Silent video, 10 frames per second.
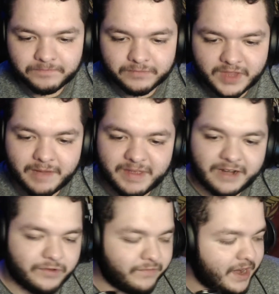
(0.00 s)
yeah, man, if
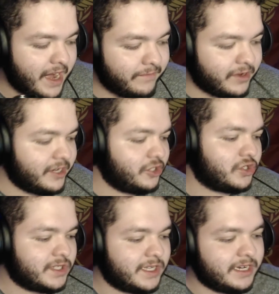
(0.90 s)
you're ever
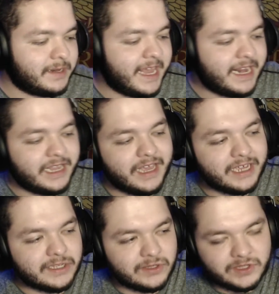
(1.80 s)
interested in getting
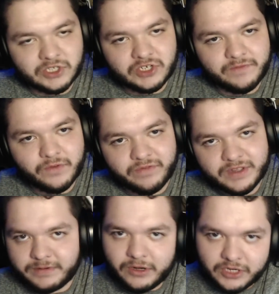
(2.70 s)
xQc's G Fuel
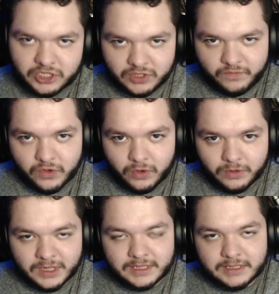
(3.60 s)
flavor, go to g fuel
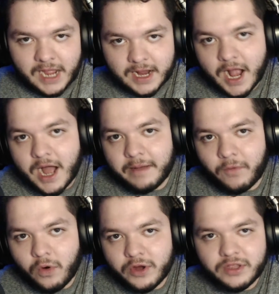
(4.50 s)
dot com,
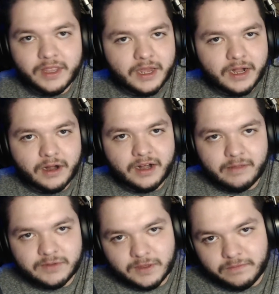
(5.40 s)
or you can get it on
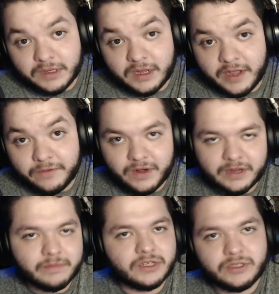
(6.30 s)
Amazon, but I would
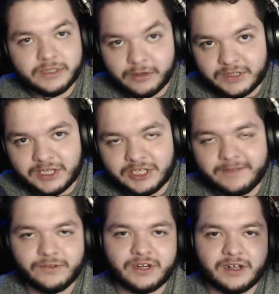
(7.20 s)
recommend you go to g
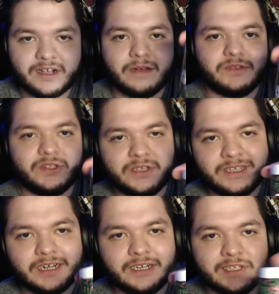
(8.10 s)
fuel dot com because you can
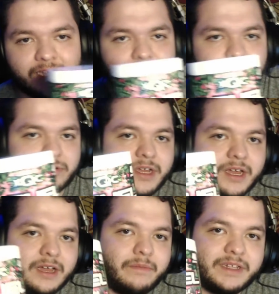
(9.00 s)
get a discount code
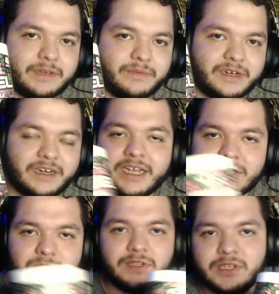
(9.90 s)
by typing in
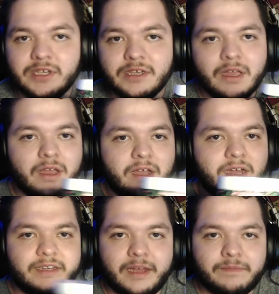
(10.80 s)
xQc,
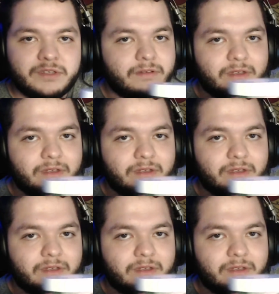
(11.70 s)
Adept,